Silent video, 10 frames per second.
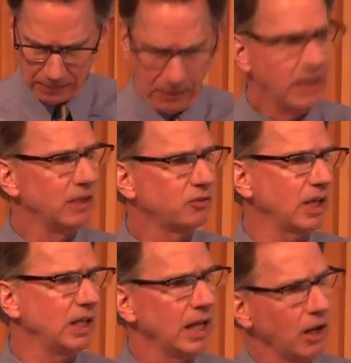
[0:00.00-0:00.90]
And this
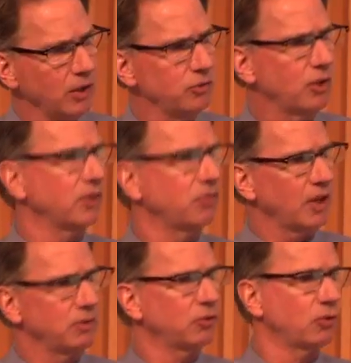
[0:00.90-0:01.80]
lady now lives on the
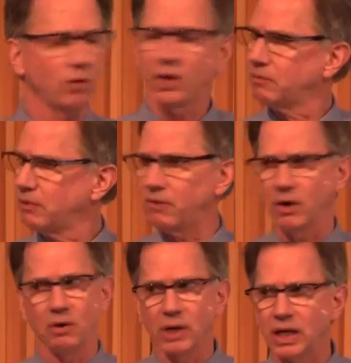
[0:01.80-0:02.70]
7th story of a
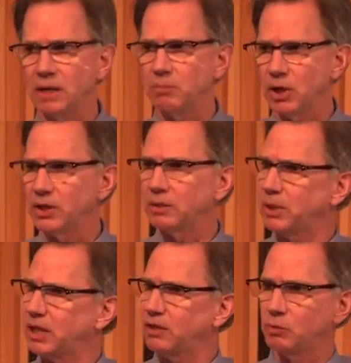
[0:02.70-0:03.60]
very rickety building,
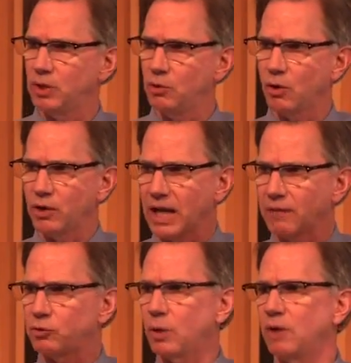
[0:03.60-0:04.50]
because when you already
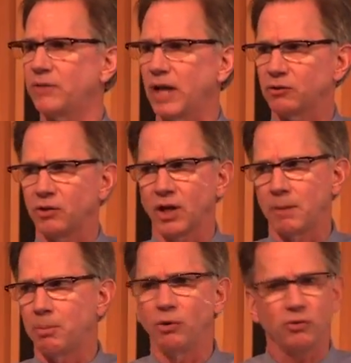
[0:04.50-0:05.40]
have 12,000 on a
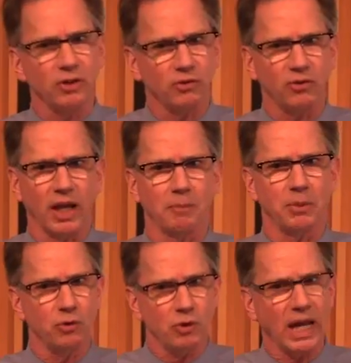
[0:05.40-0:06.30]
postage stamp
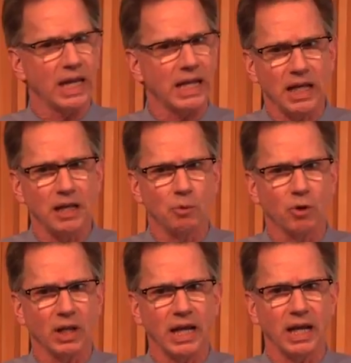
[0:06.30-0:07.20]
and you can't get any
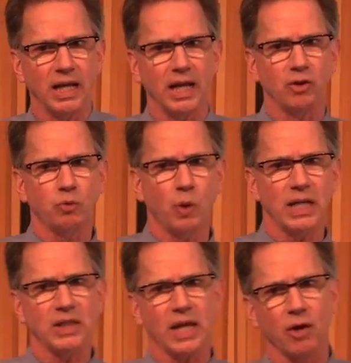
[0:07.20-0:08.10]
more land, and
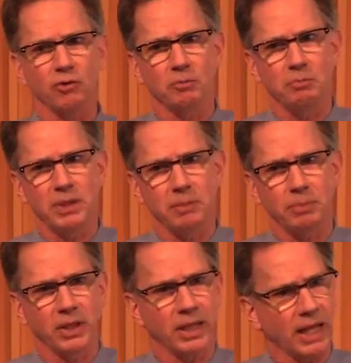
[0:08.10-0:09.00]
20,000
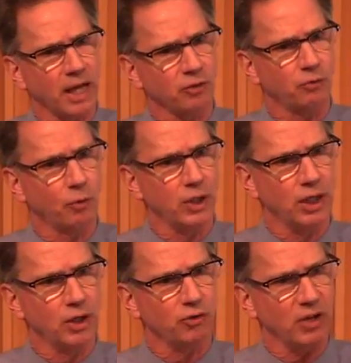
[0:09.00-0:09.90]
people in the last 4
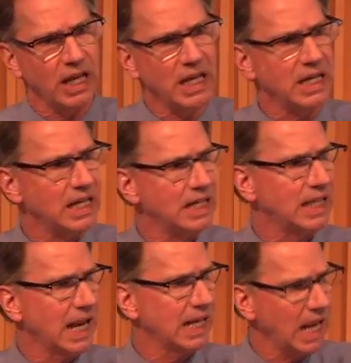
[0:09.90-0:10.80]
years inundate
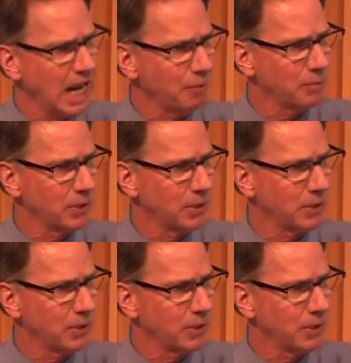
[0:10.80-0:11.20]
that camp,